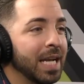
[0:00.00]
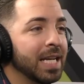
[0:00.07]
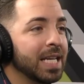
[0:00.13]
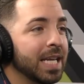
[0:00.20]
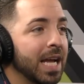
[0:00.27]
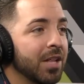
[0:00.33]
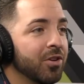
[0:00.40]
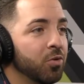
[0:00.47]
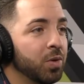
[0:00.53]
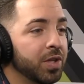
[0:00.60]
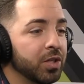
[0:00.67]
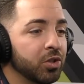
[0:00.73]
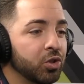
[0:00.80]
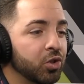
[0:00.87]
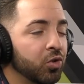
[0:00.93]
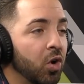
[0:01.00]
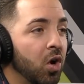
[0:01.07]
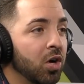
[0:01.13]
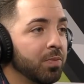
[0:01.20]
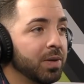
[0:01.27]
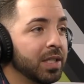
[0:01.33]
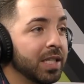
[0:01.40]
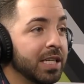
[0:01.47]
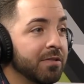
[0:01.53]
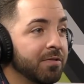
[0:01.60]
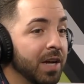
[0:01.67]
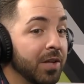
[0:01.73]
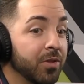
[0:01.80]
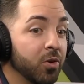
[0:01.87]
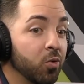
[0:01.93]
together with a strong belief,
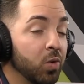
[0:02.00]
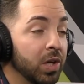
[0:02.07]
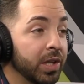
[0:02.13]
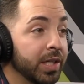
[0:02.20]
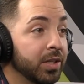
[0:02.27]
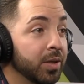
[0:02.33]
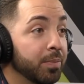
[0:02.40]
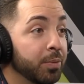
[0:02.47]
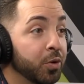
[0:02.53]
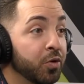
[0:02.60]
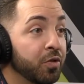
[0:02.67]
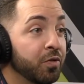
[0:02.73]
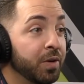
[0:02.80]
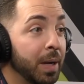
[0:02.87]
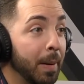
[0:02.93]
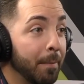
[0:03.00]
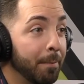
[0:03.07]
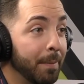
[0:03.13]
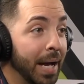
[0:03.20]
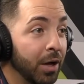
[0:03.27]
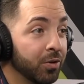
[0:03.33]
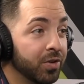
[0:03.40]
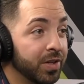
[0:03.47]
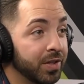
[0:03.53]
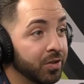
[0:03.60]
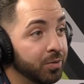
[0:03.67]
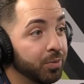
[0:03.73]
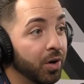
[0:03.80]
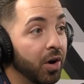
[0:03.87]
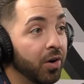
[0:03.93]
and they're willing to move mountains,
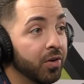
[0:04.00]
bro.